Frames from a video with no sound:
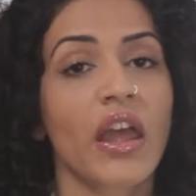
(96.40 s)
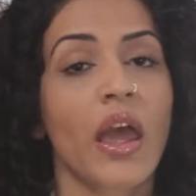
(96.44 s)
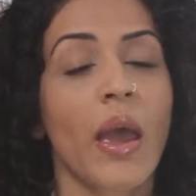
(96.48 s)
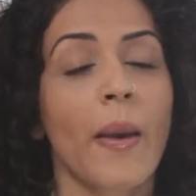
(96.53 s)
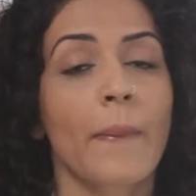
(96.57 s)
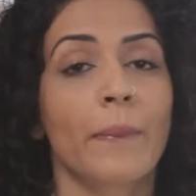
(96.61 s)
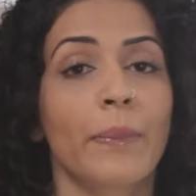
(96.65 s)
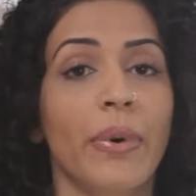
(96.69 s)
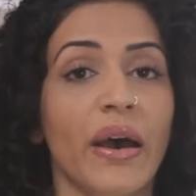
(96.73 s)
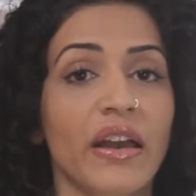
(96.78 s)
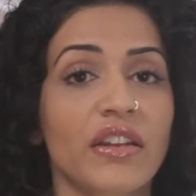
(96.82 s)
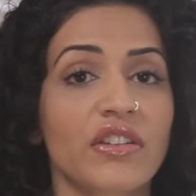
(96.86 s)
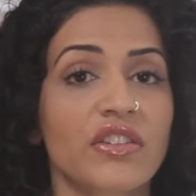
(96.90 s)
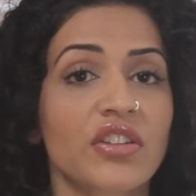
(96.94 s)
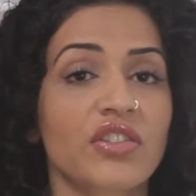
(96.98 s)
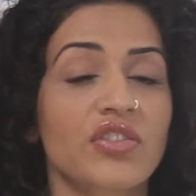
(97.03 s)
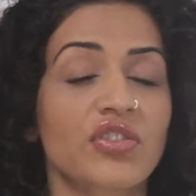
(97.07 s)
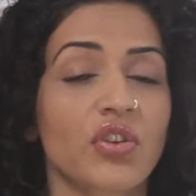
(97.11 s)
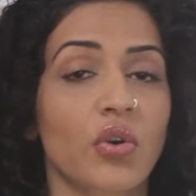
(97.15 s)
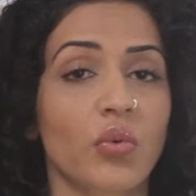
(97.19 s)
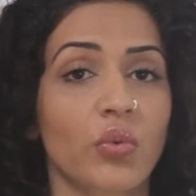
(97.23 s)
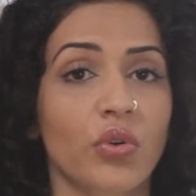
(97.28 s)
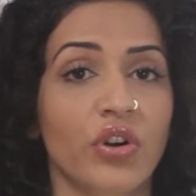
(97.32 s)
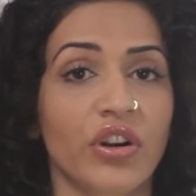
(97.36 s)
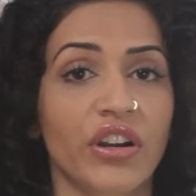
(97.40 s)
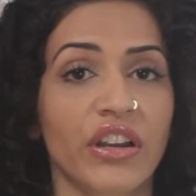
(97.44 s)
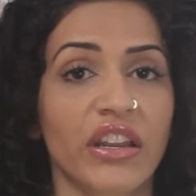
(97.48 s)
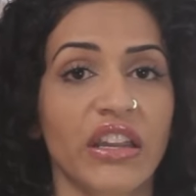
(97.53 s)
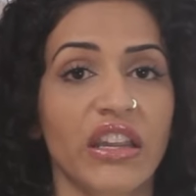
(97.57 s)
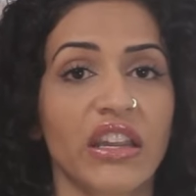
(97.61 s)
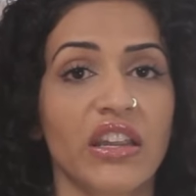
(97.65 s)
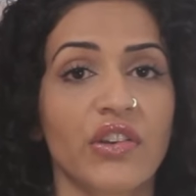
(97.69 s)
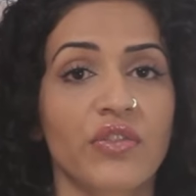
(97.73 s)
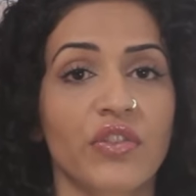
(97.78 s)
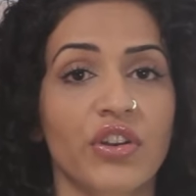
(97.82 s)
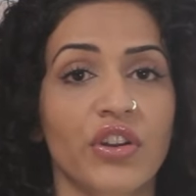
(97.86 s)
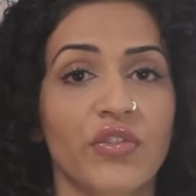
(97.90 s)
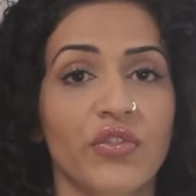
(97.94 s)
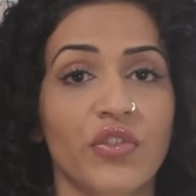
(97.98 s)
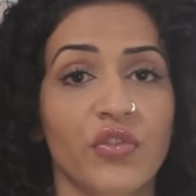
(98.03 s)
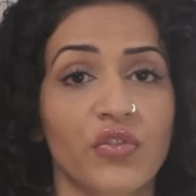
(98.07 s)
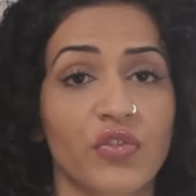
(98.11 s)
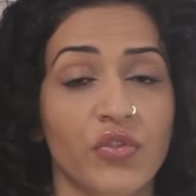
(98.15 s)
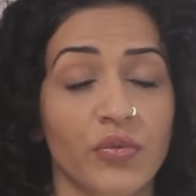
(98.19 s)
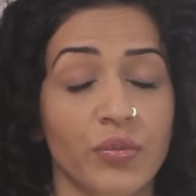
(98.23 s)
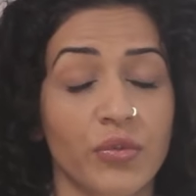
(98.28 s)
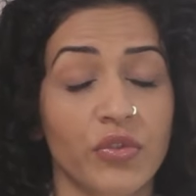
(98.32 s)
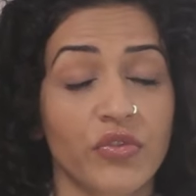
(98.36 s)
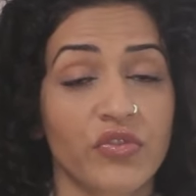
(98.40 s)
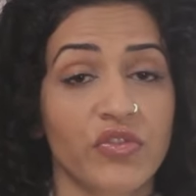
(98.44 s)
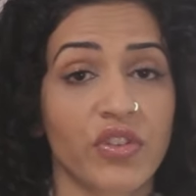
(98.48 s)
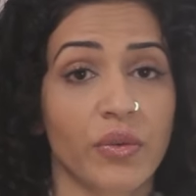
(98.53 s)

But don't worry, even if you've removed